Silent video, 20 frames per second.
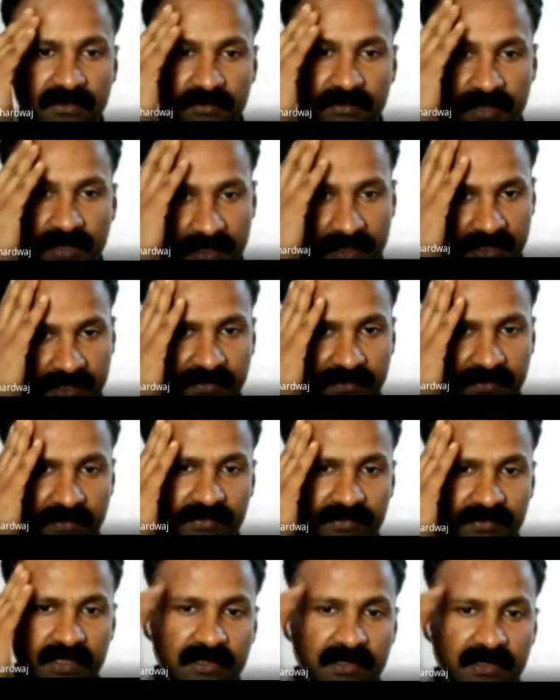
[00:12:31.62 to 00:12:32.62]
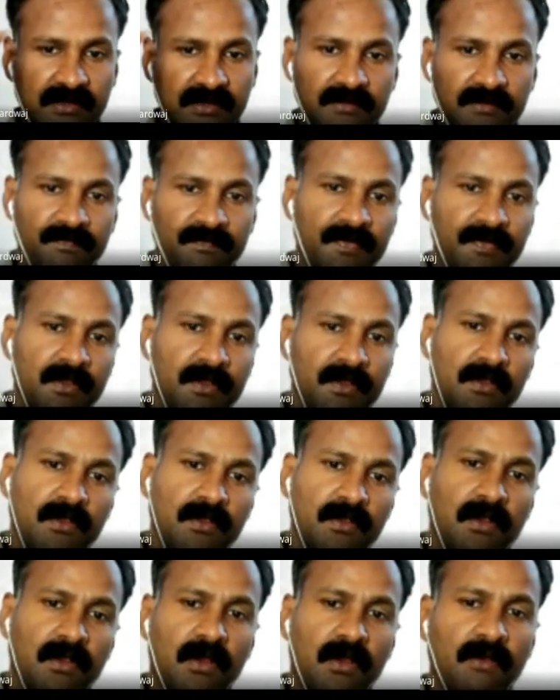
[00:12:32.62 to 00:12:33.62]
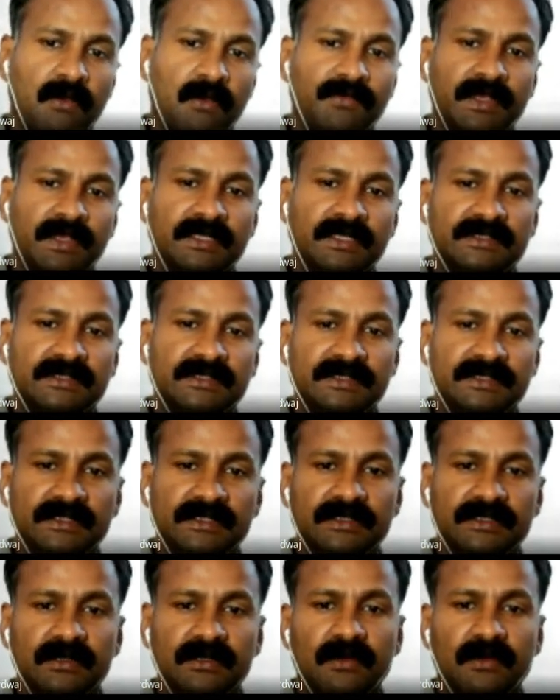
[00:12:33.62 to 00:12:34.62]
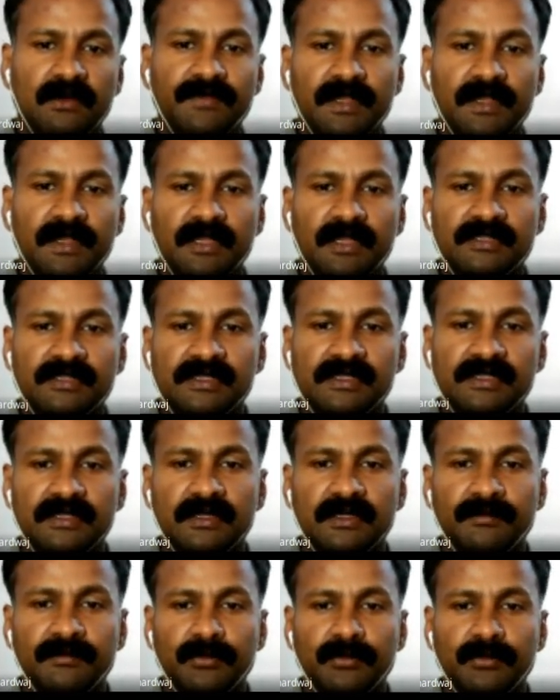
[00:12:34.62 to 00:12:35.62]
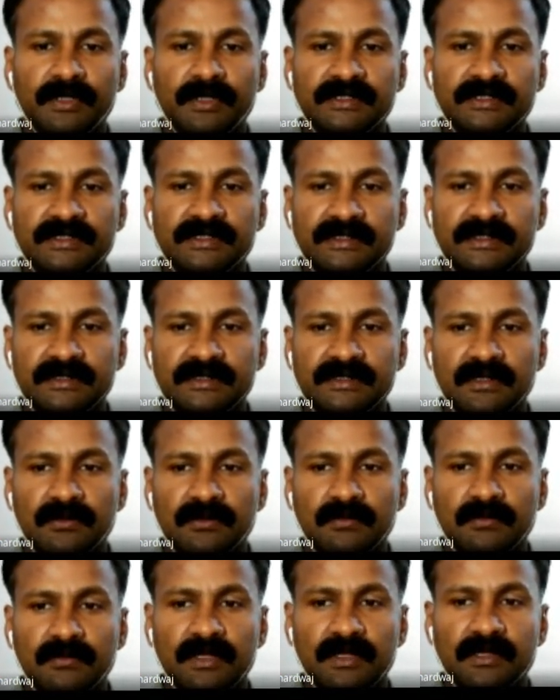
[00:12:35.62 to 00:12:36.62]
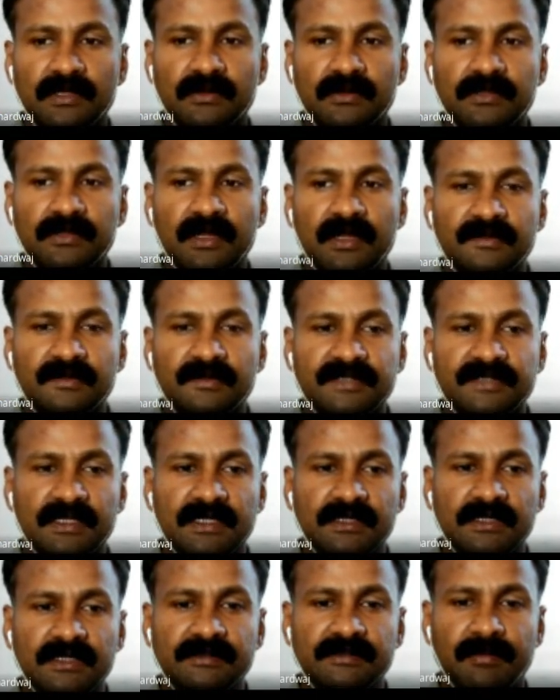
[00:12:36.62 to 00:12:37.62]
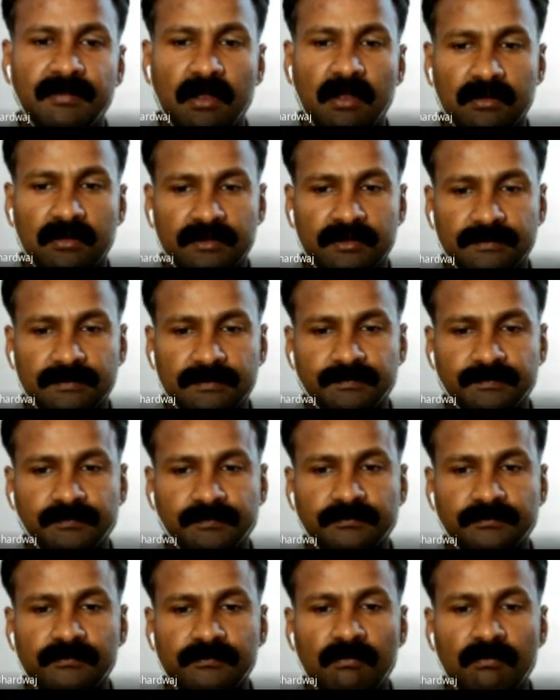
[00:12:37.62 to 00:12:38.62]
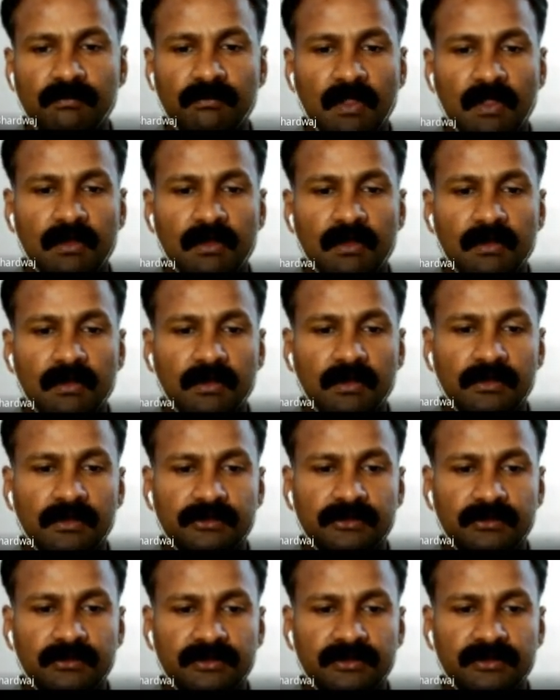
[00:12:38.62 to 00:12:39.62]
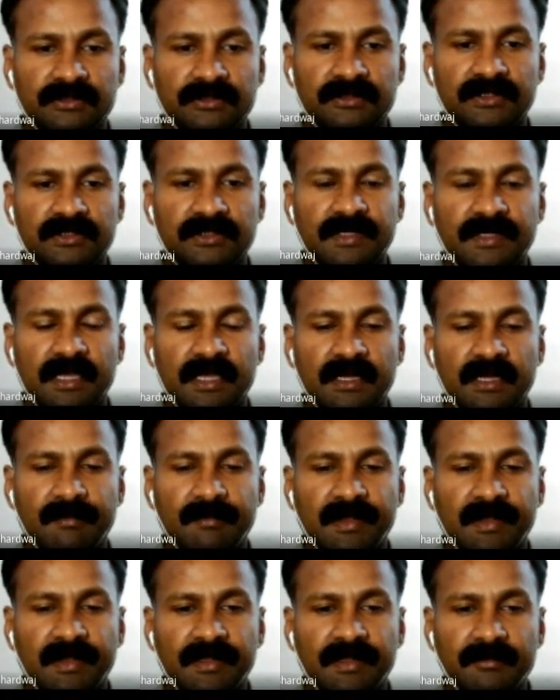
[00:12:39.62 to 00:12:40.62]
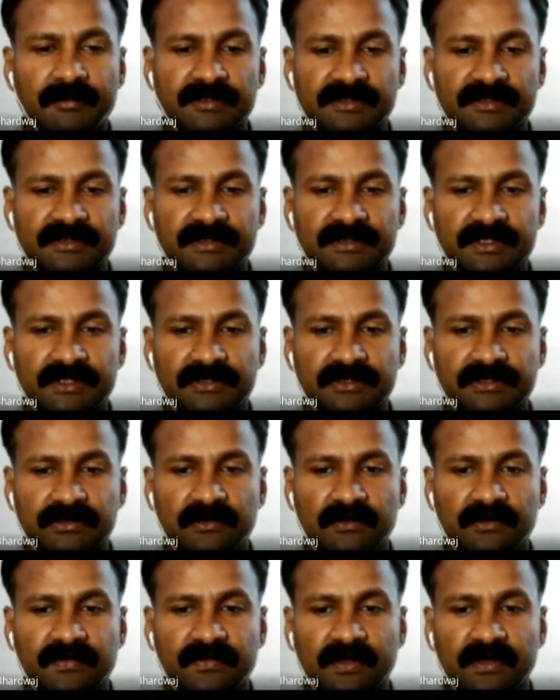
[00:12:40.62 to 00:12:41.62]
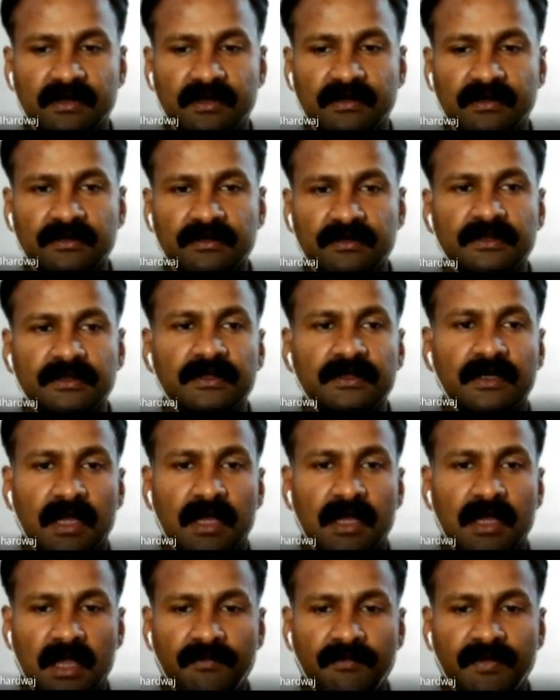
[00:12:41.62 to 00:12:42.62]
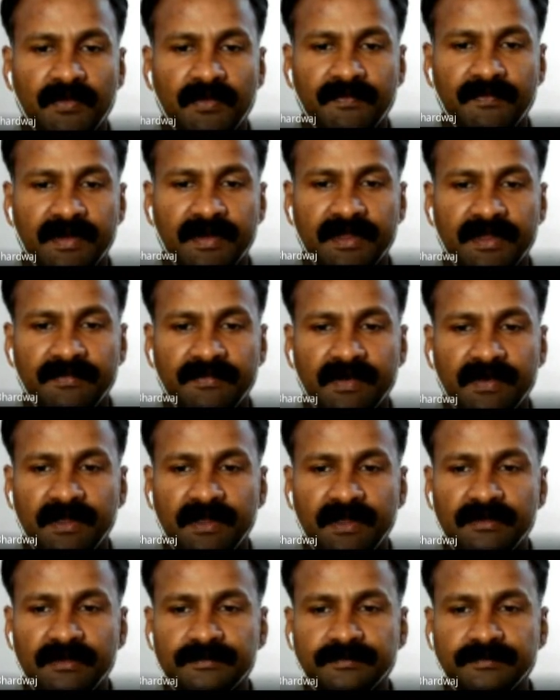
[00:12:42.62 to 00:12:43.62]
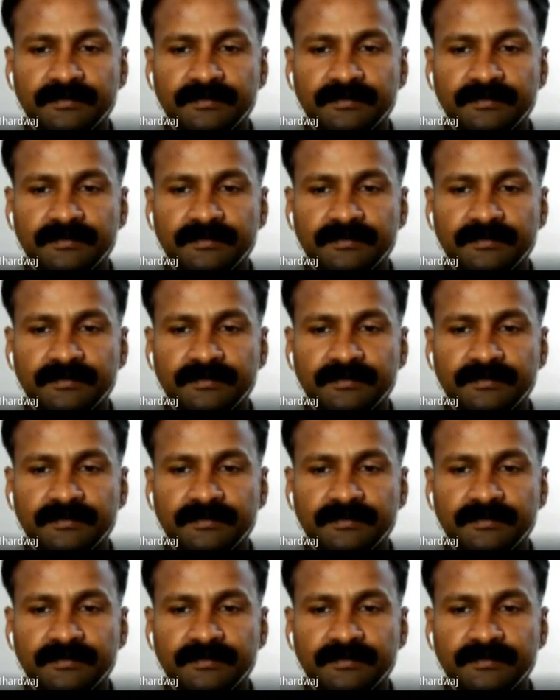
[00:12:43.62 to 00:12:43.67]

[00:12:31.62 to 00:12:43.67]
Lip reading: or negative half cycle of the AC input AC signal, while the another half cycle is blocked. So this is the diagrammatic representation of a half wave rectifier,